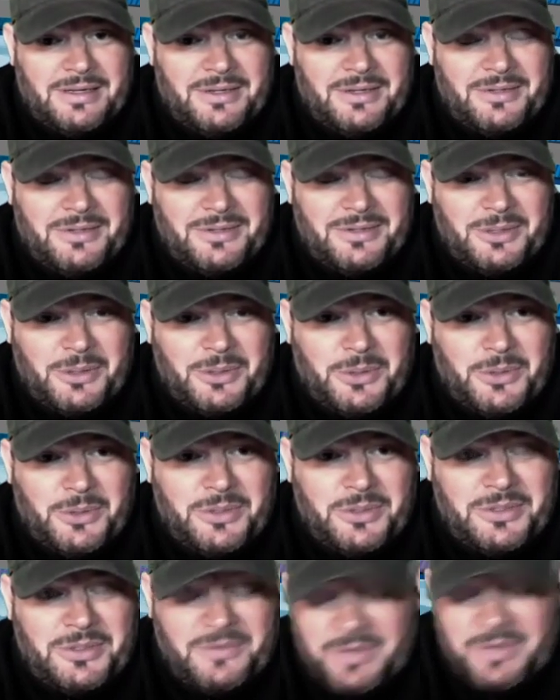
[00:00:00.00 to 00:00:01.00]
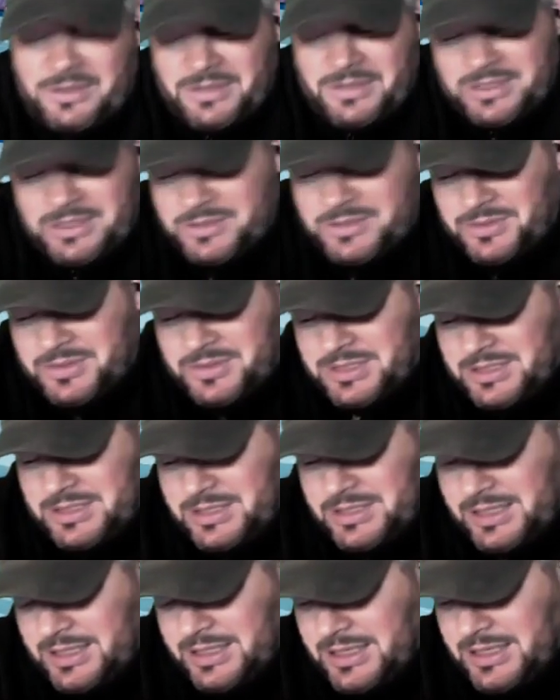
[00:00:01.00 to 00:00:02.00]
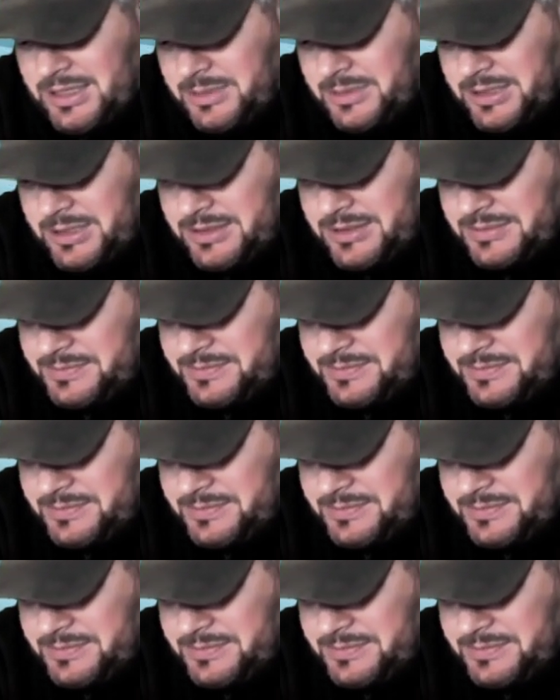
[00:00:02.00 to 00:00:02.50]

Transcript: So it's a very interesting dynamic.